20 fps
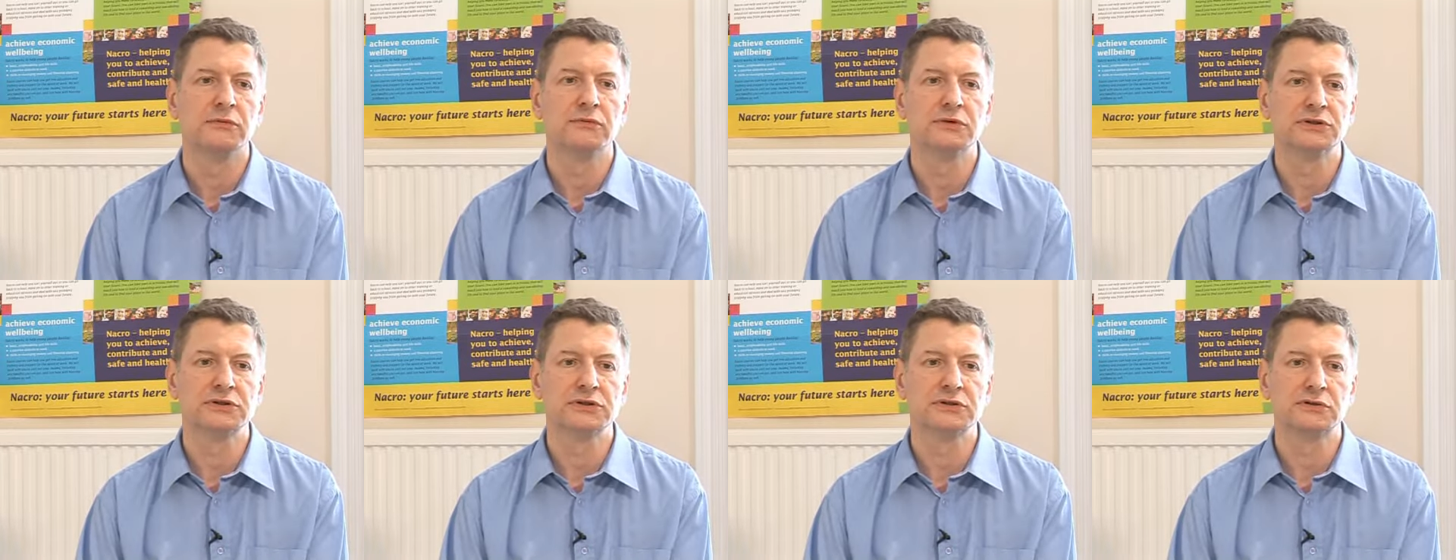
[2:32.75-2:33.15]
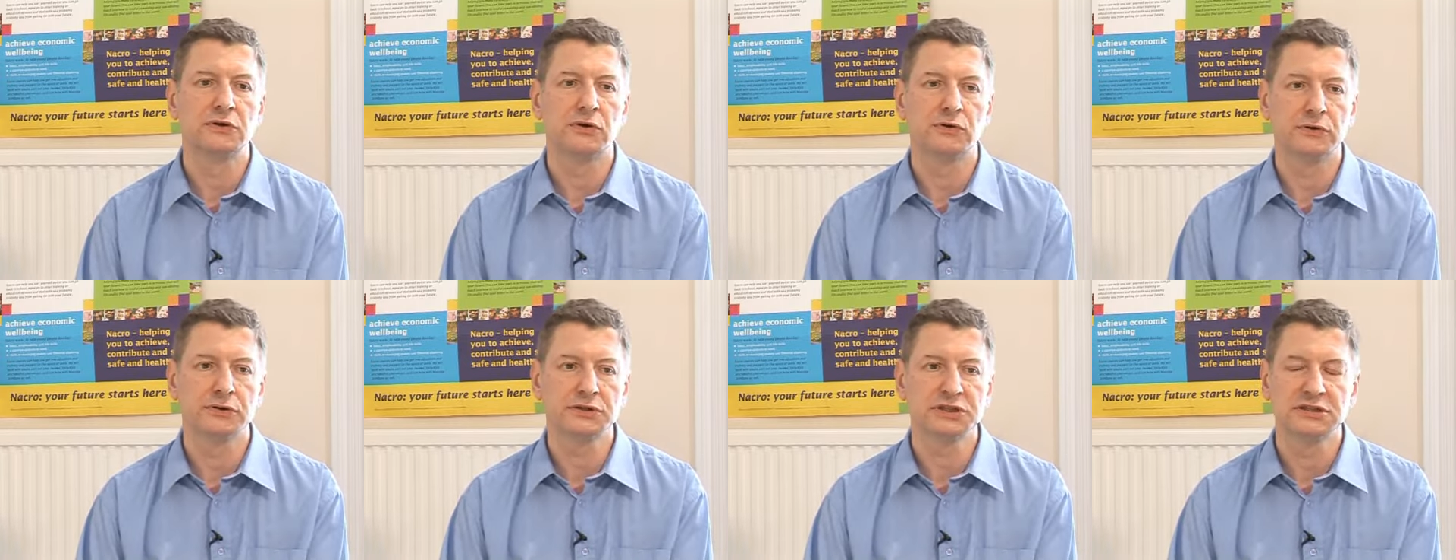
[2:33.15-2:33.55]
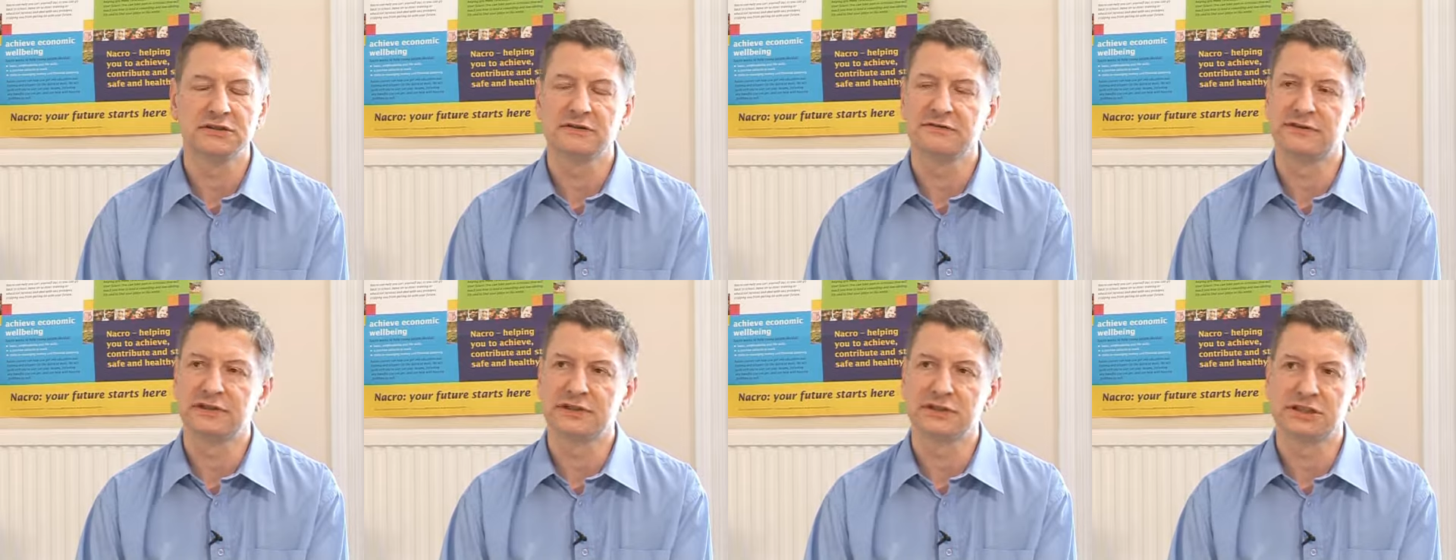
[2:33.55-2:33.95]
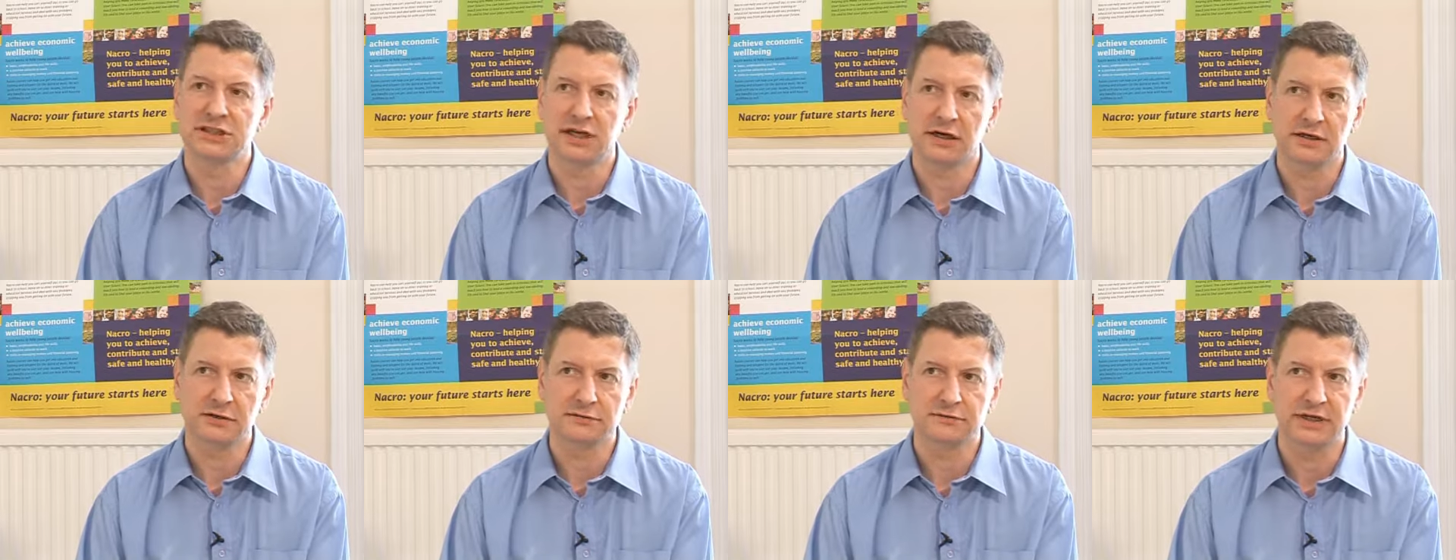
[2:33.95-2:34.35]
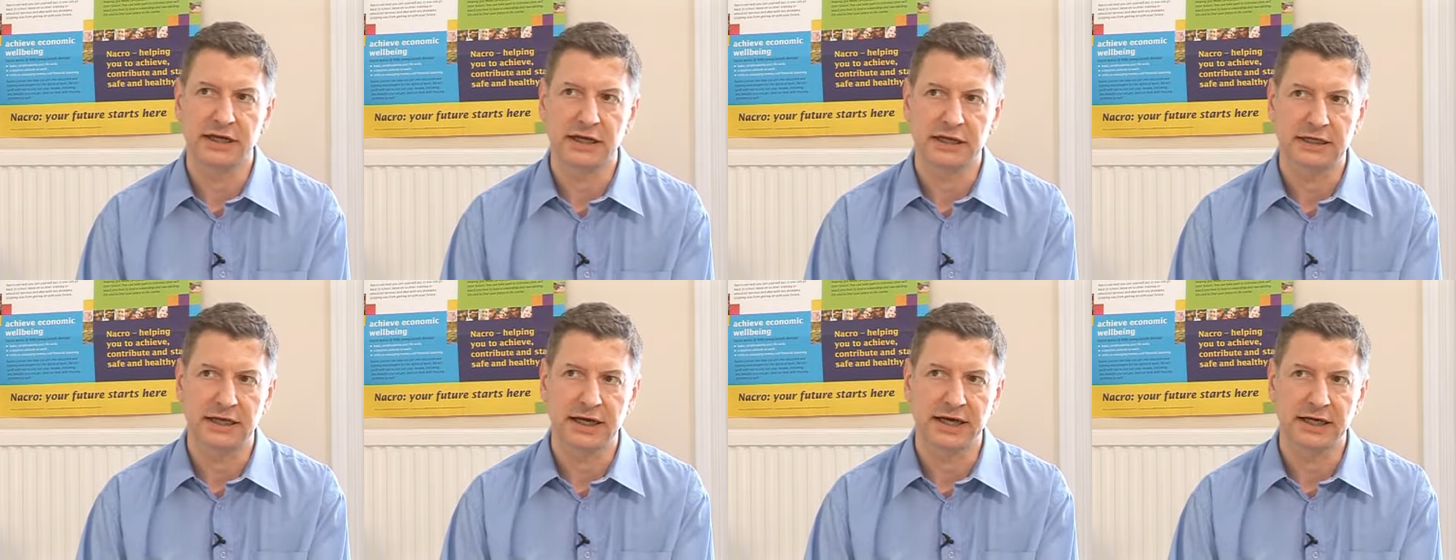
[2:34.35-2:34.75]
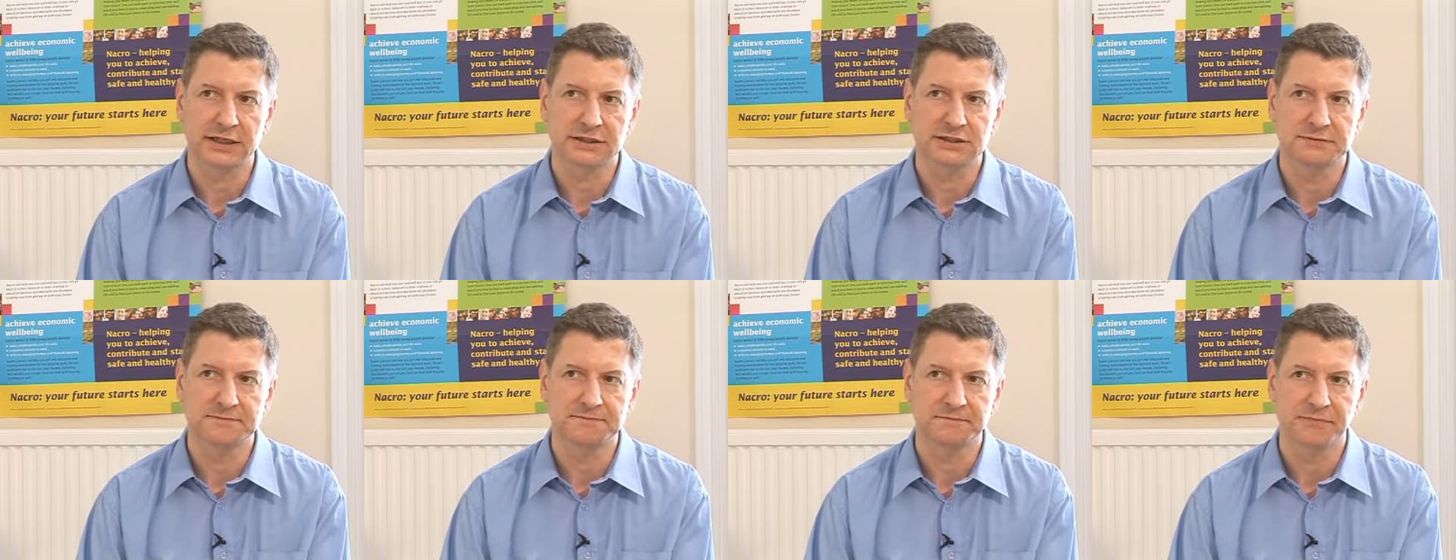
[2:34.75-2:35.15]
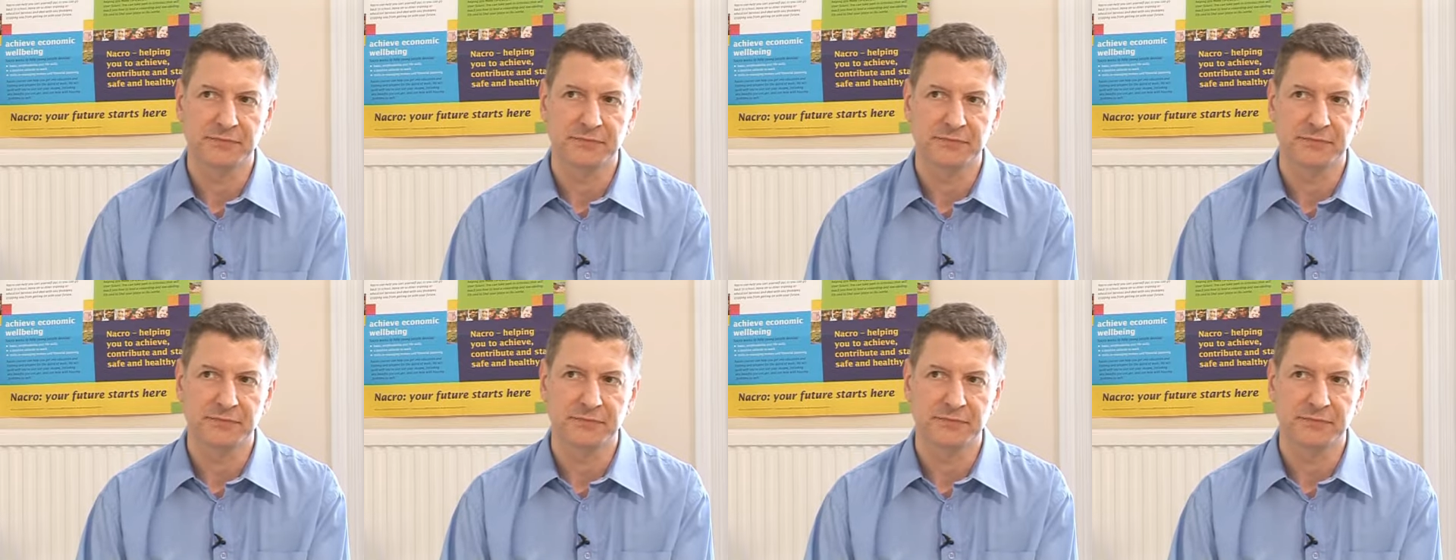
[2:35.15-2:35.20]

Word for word: was cautioned for child neglect.